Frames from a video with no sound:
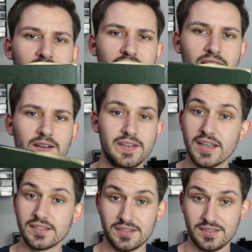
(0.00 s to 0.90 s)

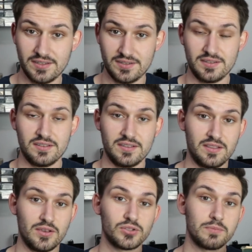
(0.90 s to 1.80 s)
Yes,
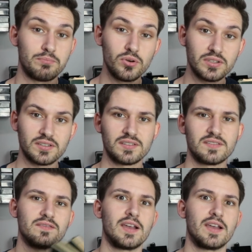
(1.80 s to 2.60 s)
those are books,